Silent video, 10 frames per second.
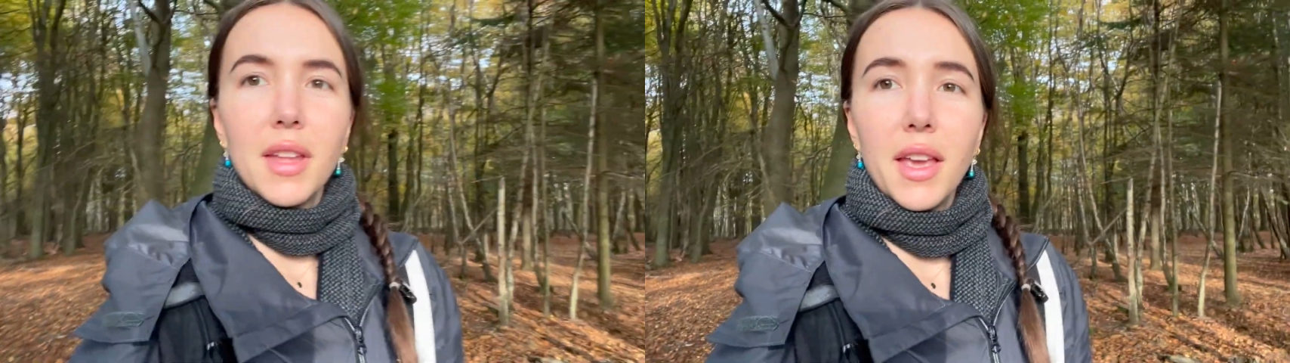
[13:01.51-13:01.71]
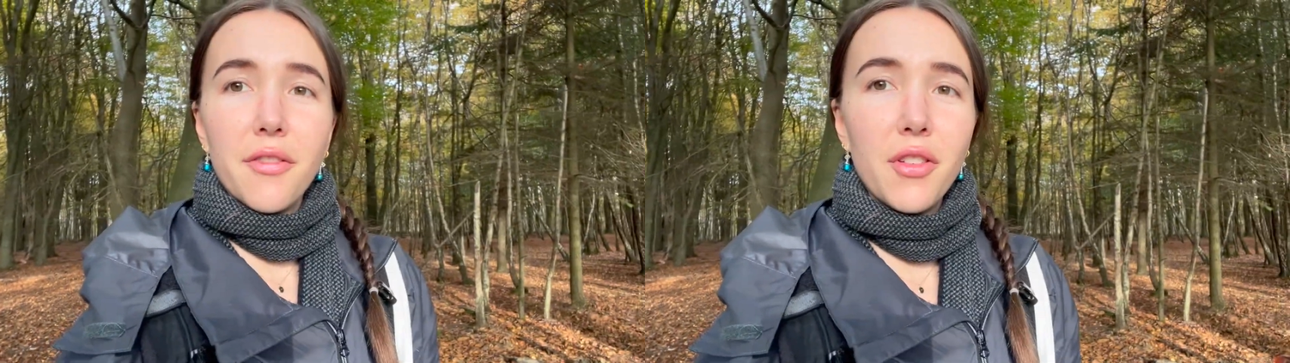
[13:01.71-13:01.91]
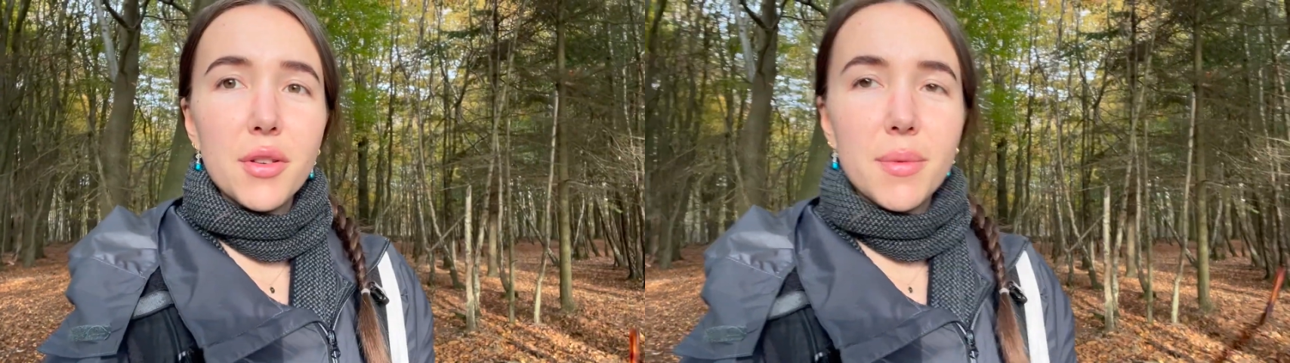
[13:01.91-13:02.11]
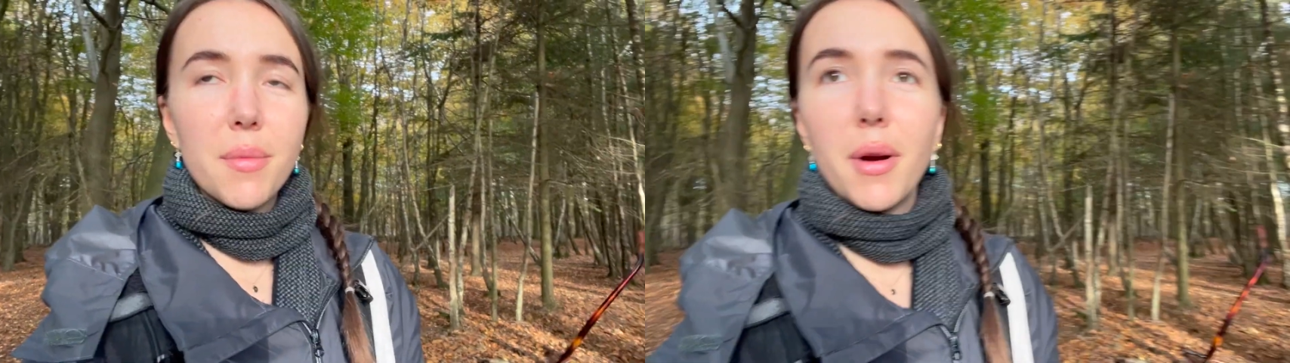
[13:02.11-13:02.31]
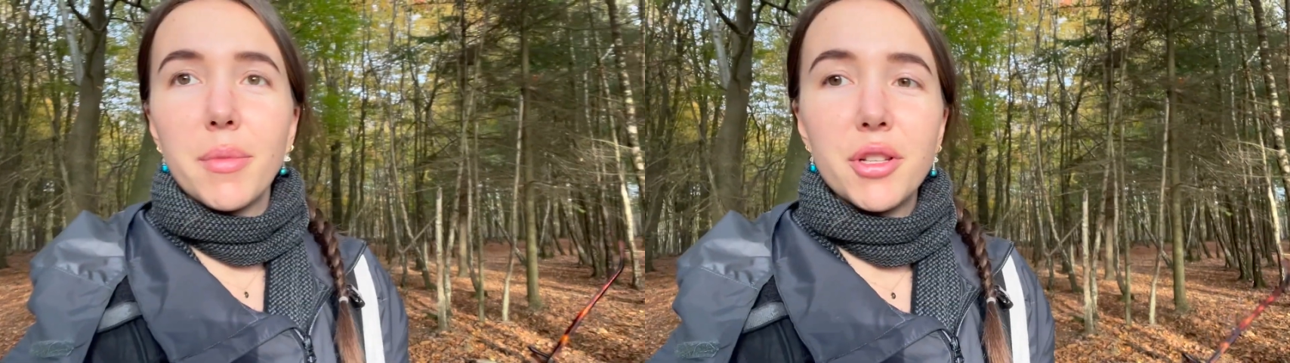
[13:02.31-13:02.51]
It feels a
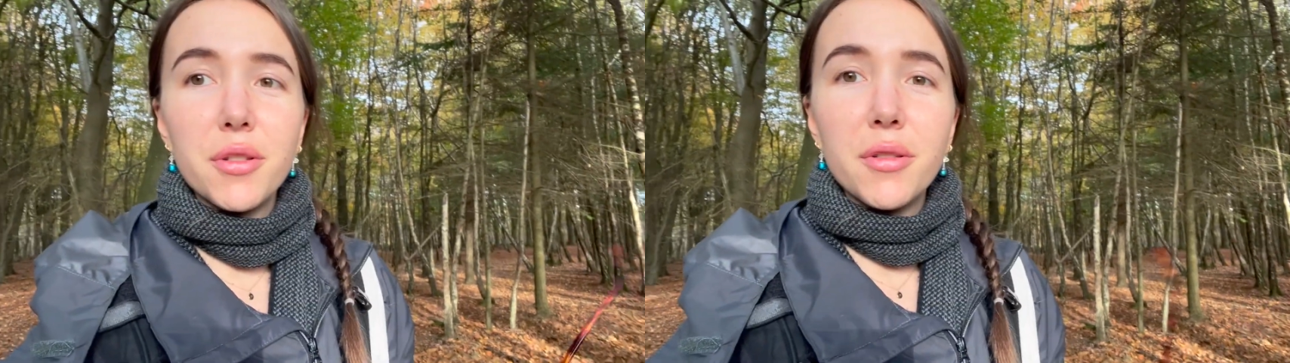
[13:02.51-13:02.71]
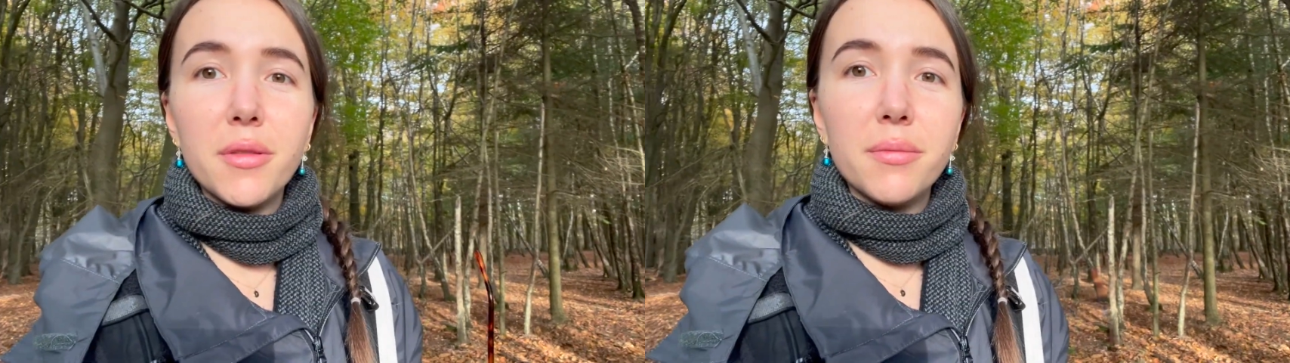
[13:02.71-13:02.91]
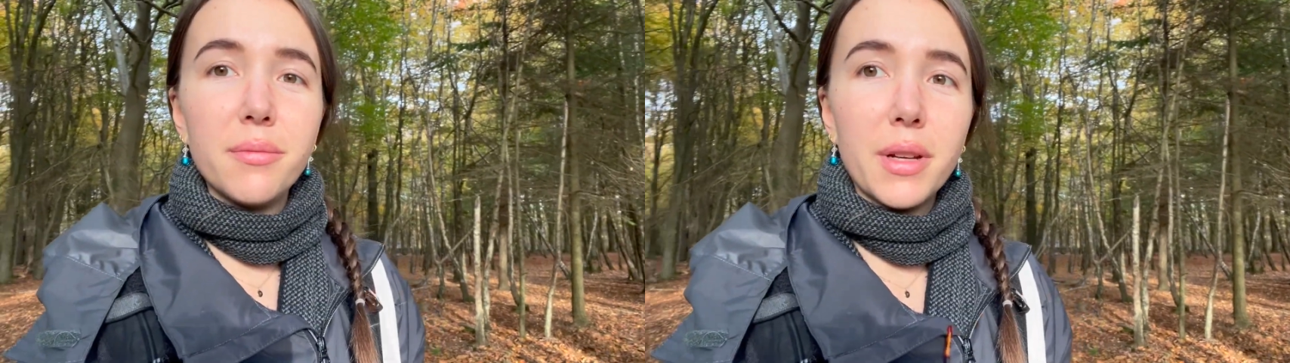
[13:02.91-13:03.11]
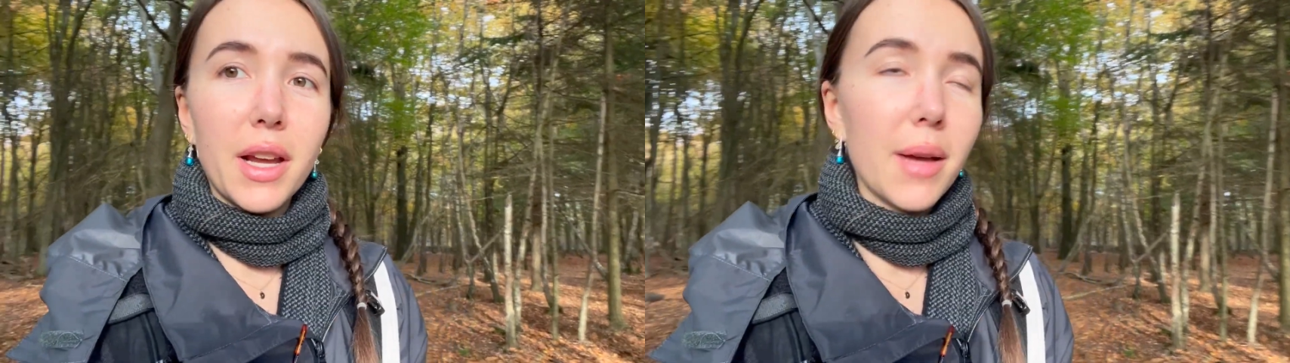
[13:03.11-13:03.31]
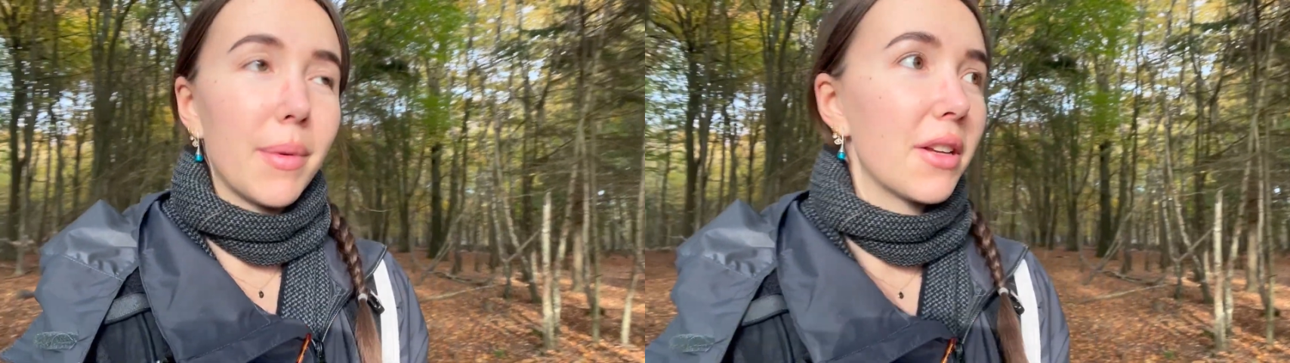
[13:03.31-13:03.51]
bit premature, but I
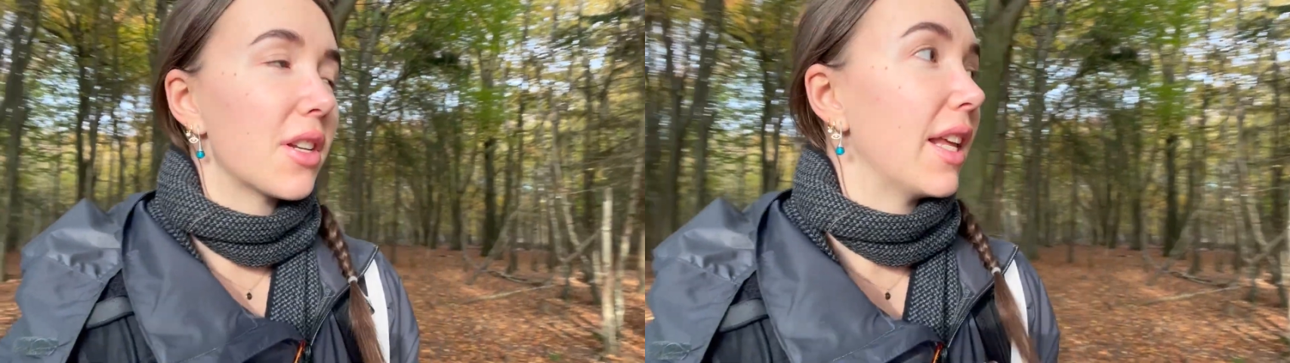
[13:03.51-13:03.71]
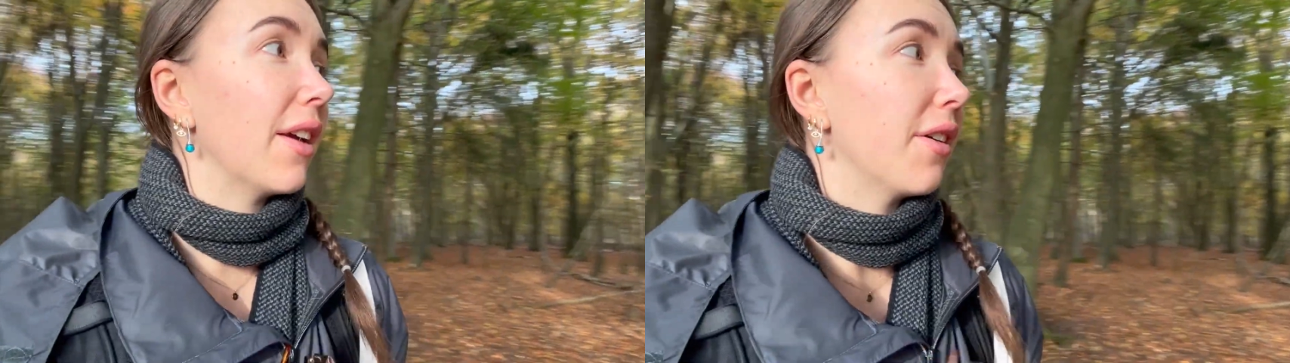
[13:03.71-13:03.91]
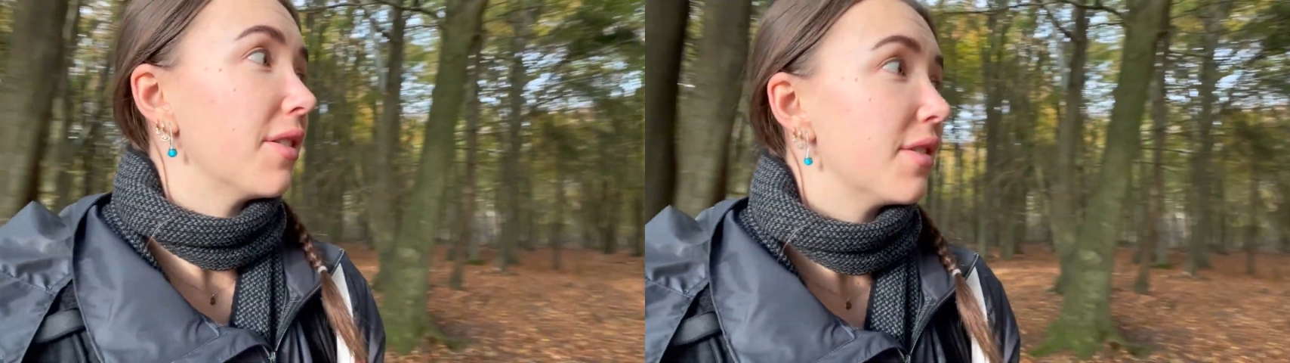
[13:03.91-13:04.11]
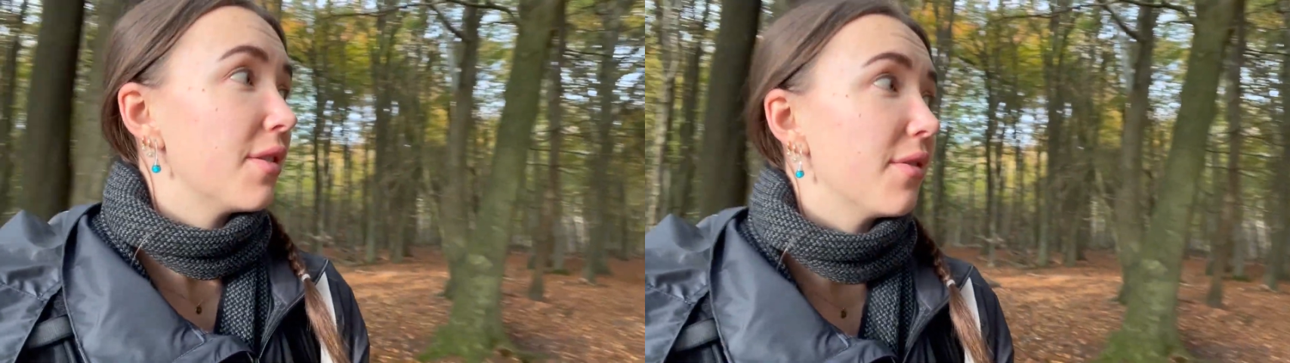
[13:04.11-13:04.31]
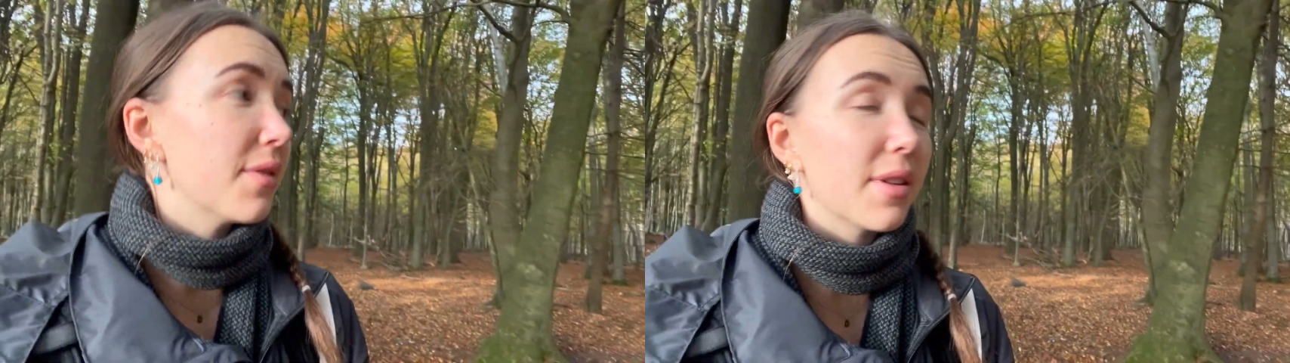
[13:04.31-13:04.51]
am actually going
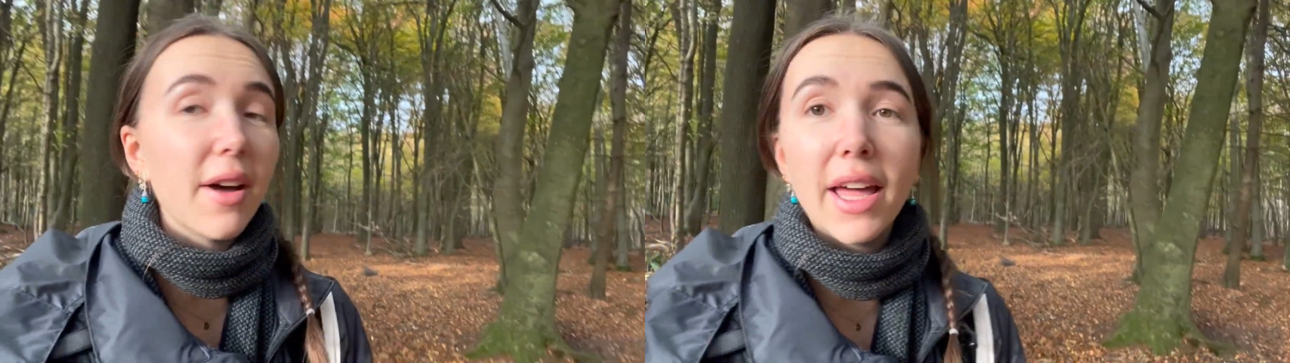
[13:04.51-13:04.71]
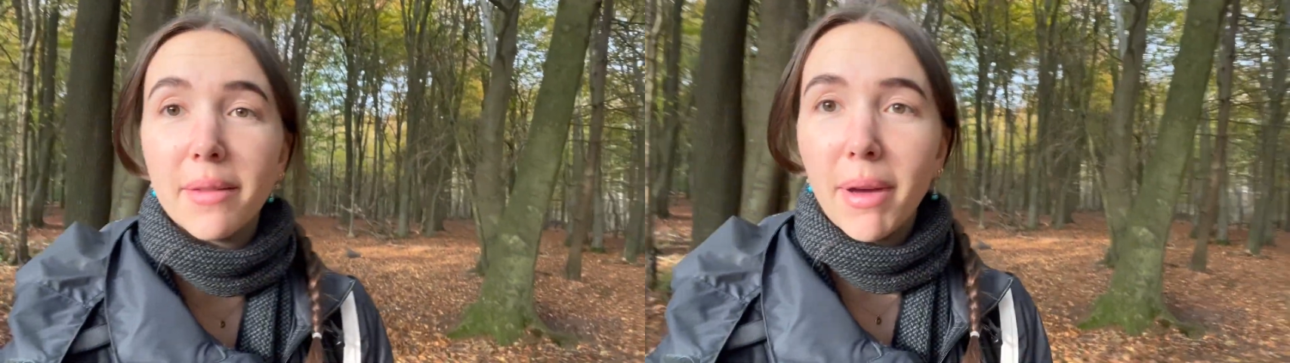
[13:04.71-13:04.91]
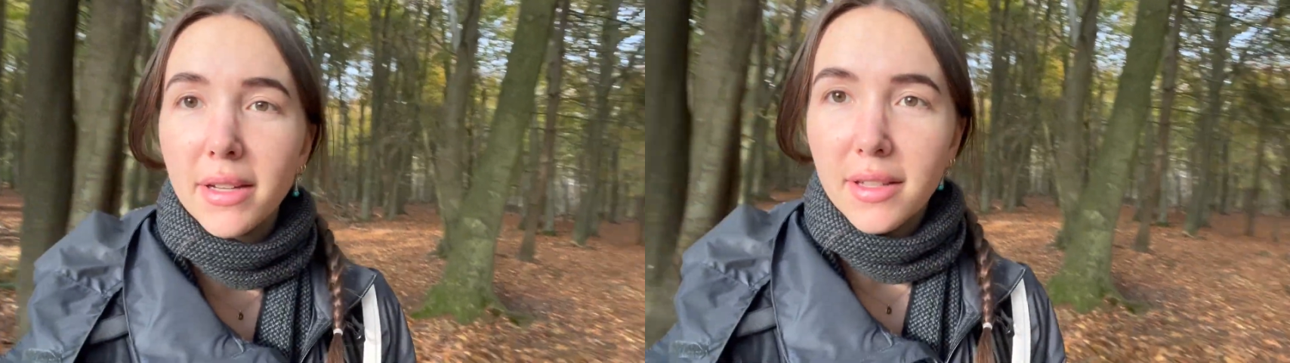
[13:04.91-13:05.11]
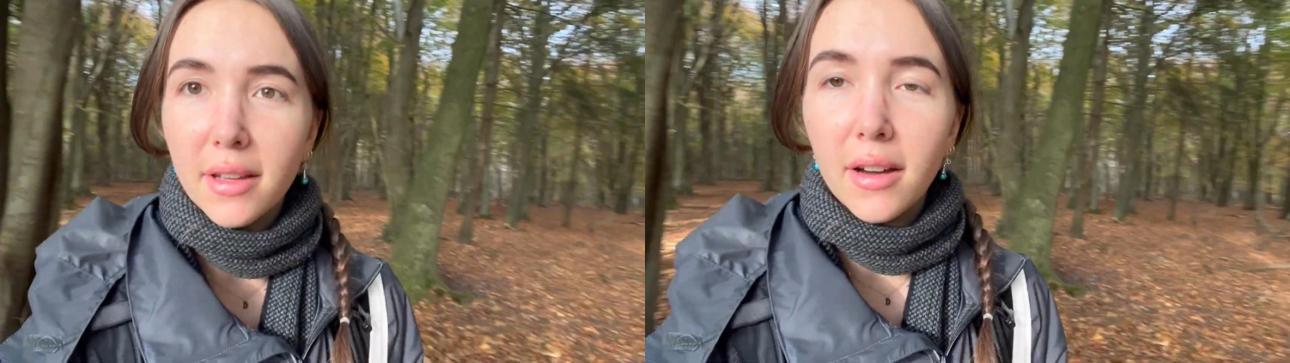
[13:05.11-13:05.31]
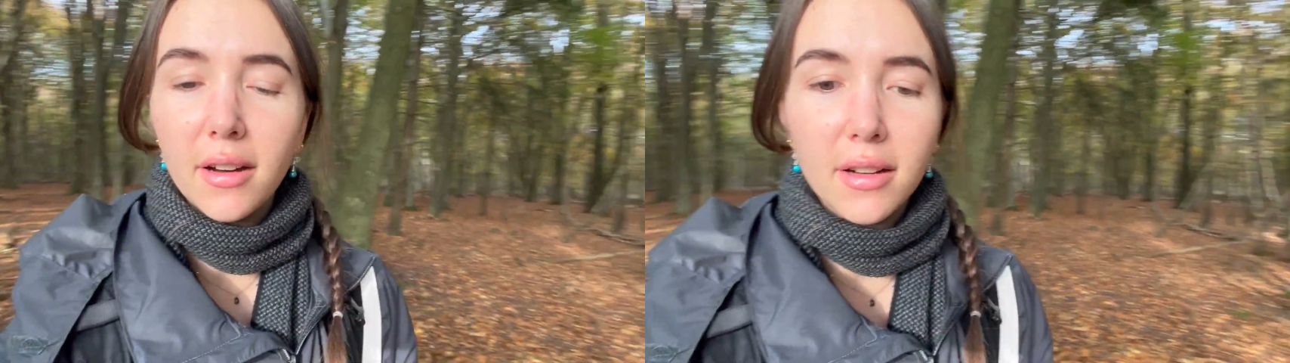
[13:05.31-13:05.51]
to start heading back to the
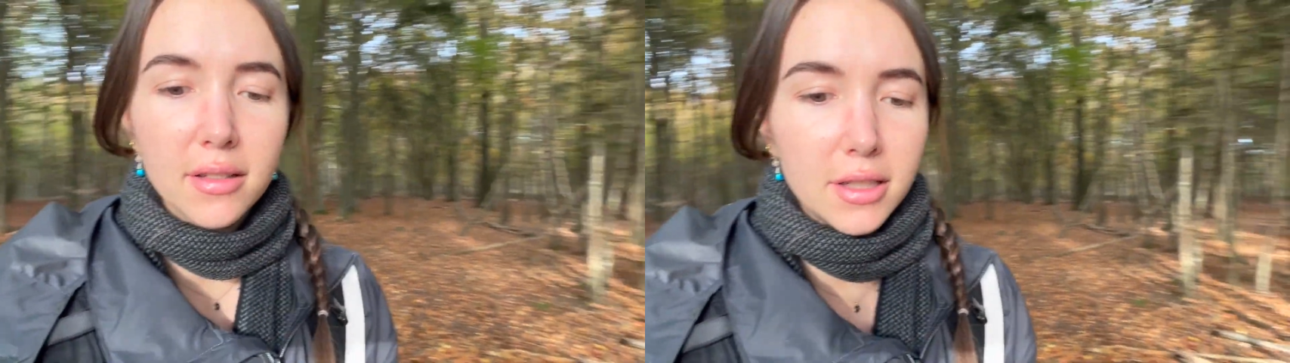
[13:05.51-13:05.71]
car.